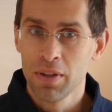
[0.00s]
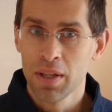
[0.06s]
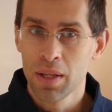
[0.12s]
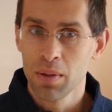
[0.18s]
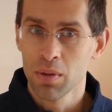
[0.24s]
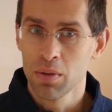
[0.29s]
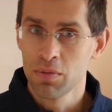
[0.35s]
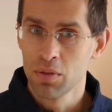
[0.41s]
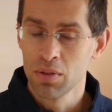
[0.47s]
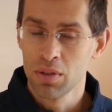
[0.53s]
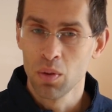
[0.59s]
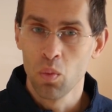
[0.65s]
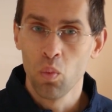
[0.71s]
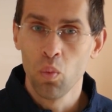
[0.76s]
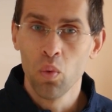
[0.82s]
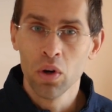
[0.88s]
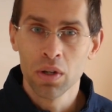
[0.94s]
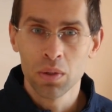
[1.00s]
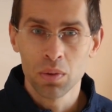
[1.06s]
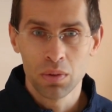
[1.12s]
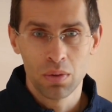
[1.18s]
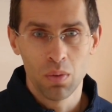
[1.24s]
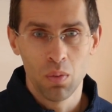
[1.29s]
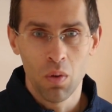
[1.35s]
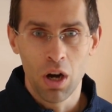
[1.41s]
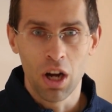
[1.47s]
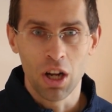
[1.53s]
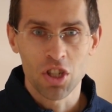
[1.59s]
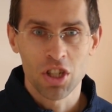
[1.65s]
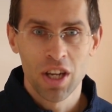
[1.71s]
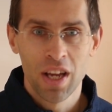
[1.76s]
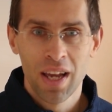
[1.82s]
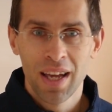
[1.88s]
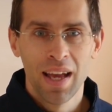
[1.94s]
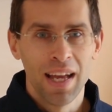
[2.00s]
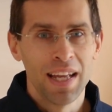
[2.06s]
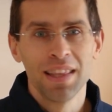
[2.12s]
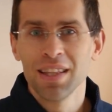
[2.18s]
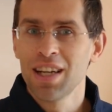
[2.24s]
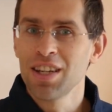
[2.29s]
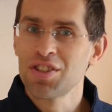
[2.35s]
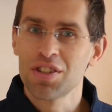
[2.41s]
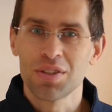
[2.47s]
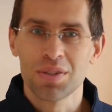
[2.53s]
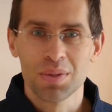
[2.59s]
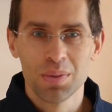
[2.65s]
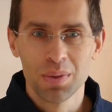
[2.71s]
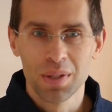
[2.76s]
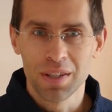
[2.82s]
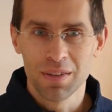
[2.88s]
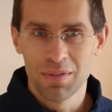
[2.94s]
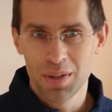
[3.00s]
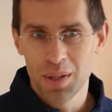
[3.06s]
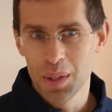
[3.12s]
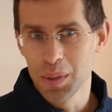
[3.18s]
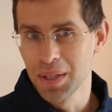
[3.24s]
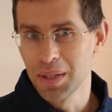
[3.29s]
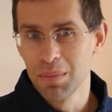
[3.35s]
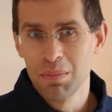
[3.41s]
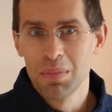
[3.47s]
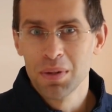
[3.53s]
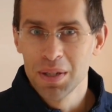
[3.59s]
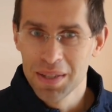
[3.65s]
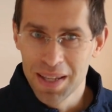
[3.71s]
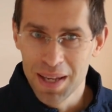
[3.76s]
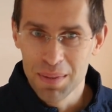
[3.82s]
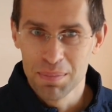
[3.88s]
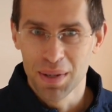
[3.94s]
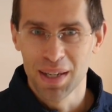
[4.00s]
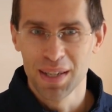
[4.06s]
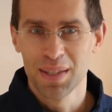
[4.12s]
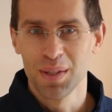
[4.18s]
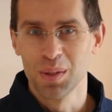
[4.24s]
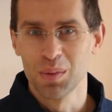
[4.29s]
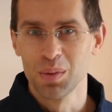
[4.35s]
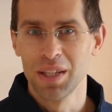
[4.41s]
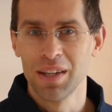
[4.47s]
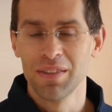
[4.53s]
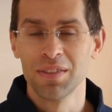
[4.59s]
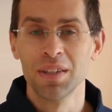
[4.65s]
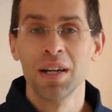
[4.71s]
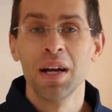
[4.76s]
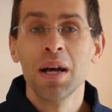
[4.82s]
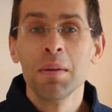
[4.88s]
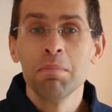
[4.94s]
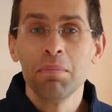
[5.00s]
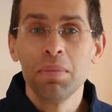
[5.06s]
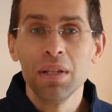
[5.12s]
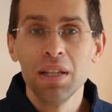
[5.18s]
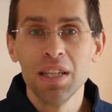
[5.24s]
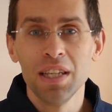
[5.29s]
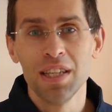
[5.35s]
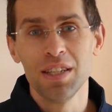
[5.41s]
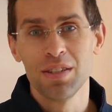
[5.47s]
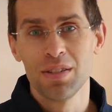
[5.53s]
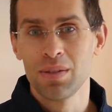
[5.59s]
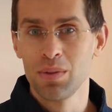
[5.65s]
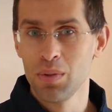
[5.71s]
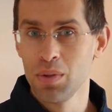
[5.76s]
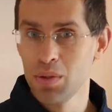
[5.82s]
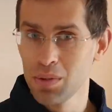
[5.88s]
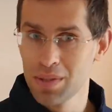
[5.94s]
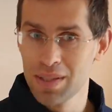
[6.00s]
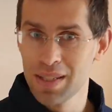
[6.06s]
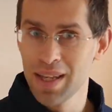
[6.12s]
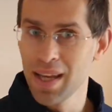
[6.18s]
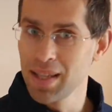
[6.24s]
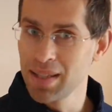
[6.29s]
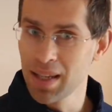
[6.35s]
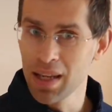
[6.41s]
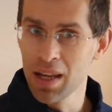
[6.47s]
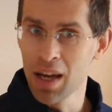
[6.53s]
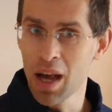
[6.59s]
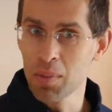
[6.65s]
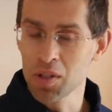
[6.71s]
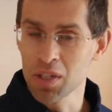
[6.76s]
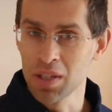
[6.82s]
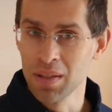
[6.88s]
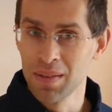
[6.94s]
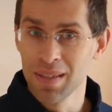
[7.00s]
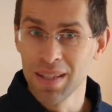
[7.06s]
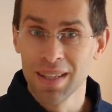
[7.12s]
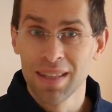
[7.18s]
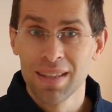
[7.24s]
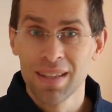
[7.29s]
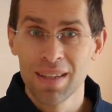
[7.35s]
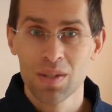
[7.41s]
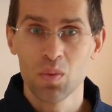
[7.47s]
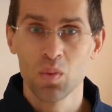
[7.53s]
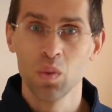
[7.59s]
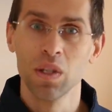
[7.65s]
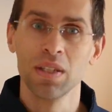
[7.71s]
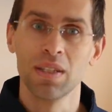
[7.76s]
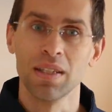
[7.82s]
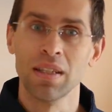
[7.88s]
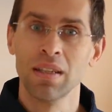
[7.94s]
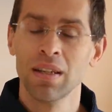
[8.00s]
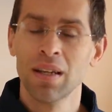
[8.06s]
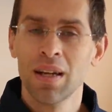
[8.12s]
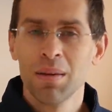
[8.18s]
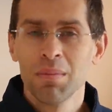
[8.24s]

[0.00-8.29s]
a video for the world to watch and not just shooting a video at a birthday party or whatever, please do use the 8K option. It is worth it.